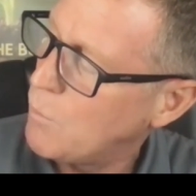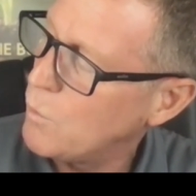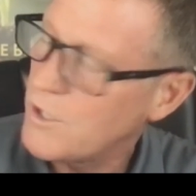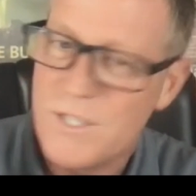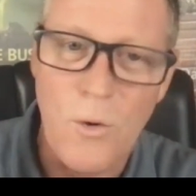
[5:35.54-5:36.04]

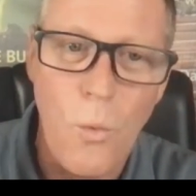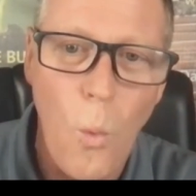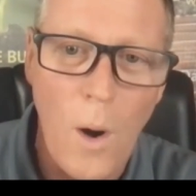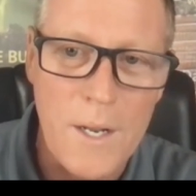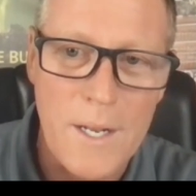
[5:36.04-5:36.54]
which is at
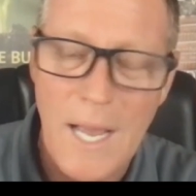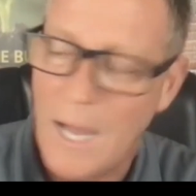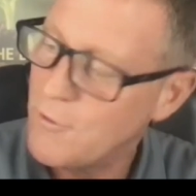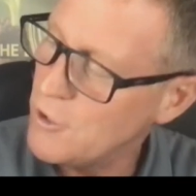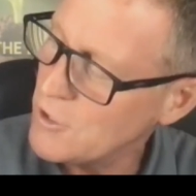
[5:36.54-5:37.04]
one and a
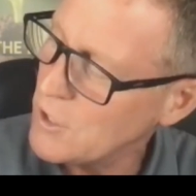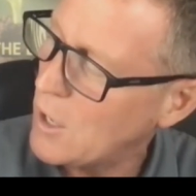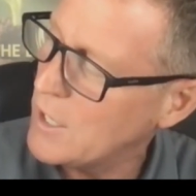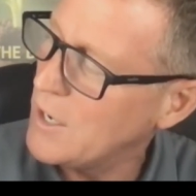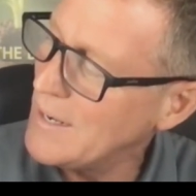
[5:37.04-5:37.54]
half. So you're
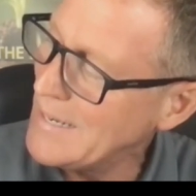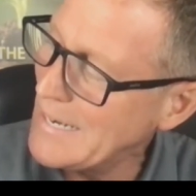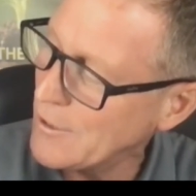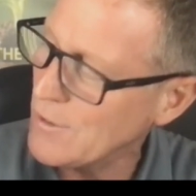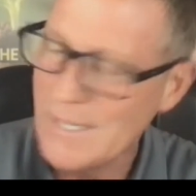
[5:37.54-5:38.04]
talking
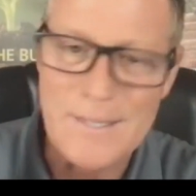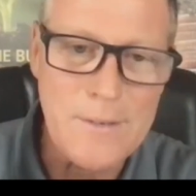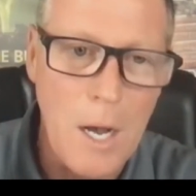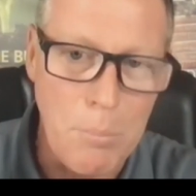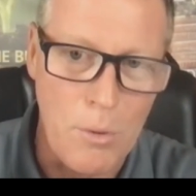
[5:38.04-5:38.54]
nearly
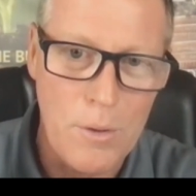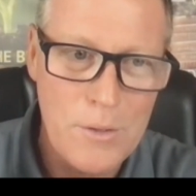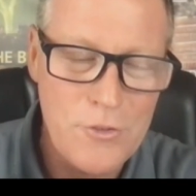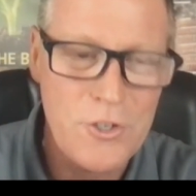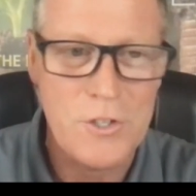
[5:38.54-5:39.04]
double,
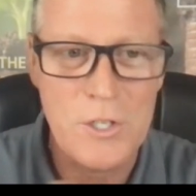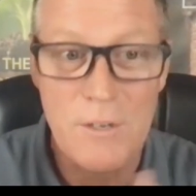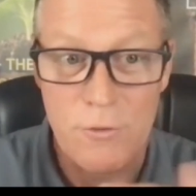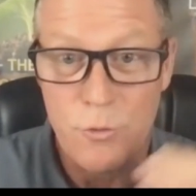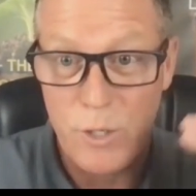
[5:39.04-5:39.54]
just the
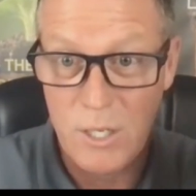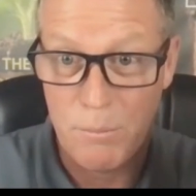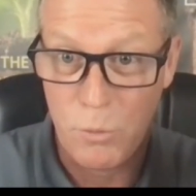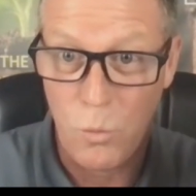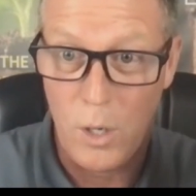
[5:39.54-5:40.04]
difference between
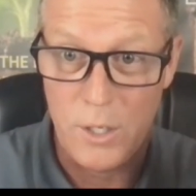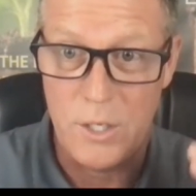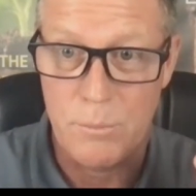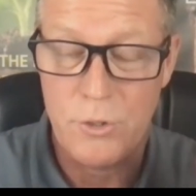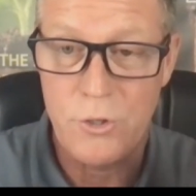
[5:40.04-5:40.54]
number one and
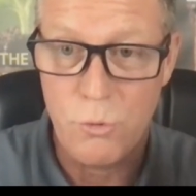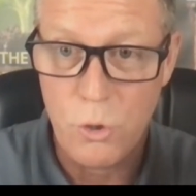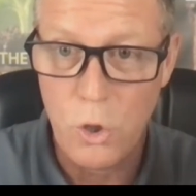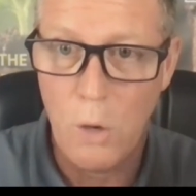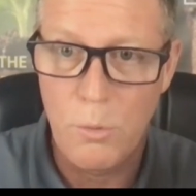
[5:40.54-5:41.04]
number two
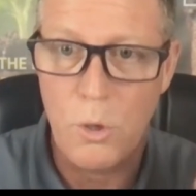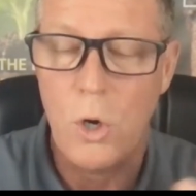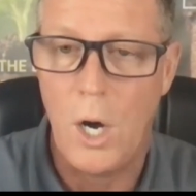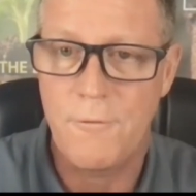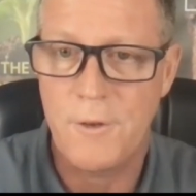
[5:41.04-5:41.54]
global
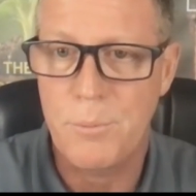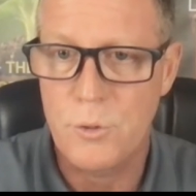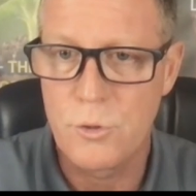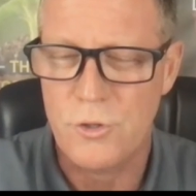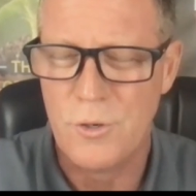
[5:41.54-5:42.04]
coffee
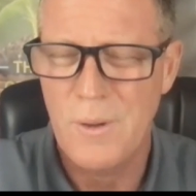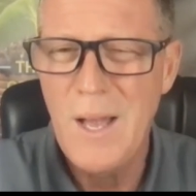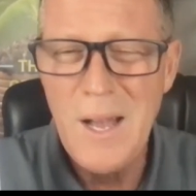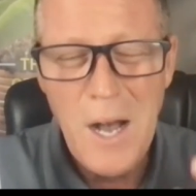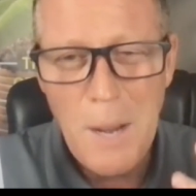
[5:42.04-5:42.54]
producer.
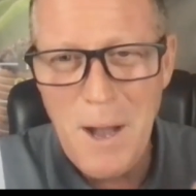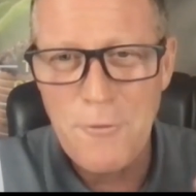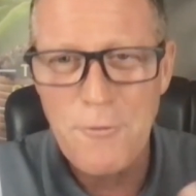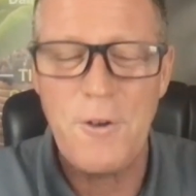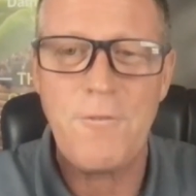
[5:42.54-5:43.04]
About
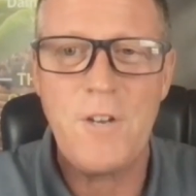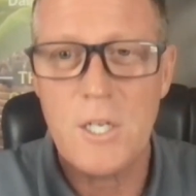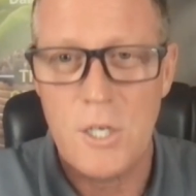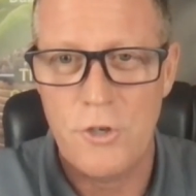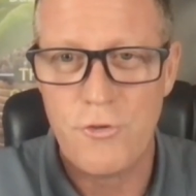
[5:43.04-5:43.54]
fifty
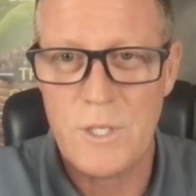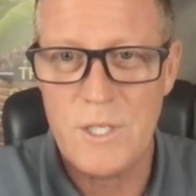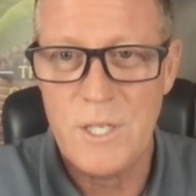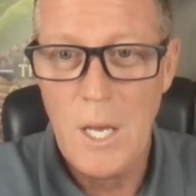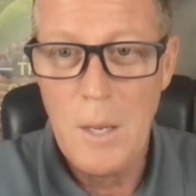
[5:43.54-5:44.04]

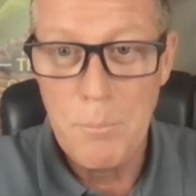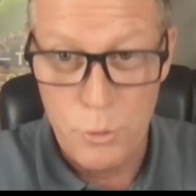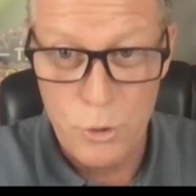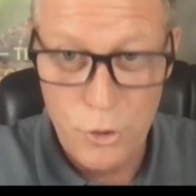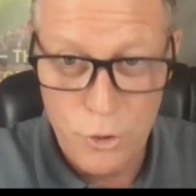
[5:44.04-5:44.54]
countries
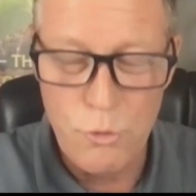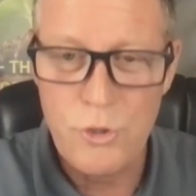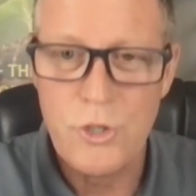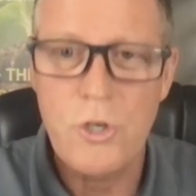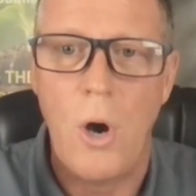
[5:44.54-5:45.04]
produce
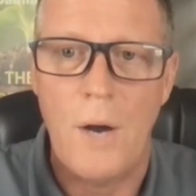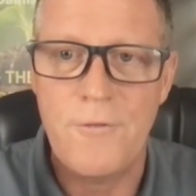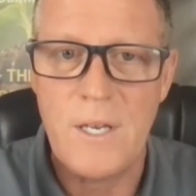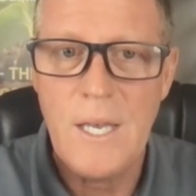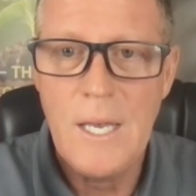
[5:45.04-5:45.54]

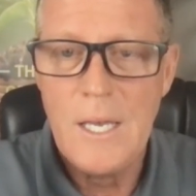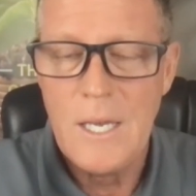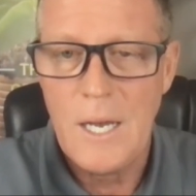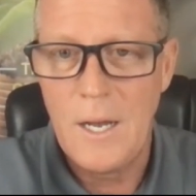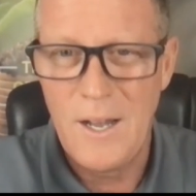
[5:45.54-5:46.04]
coffee
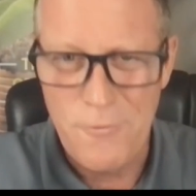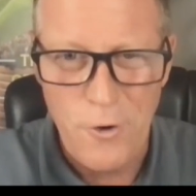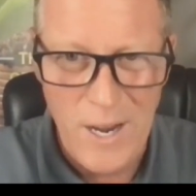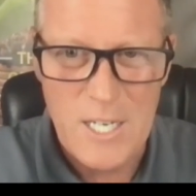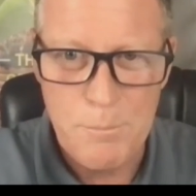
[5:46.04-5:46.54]
Uh, for
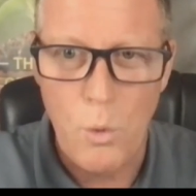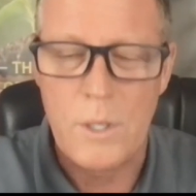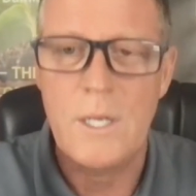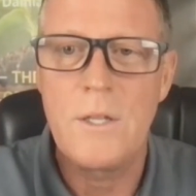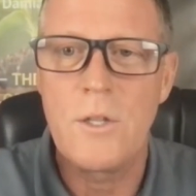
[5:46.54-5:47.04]

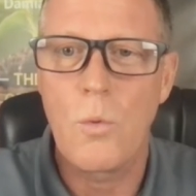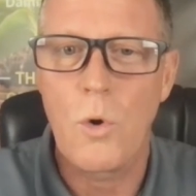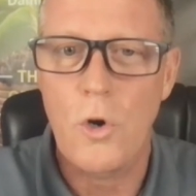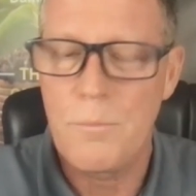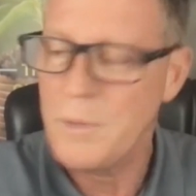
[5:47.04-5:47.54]
export in the
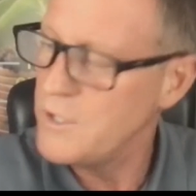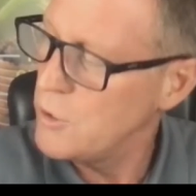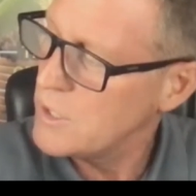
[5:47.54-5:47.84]
world. But as you can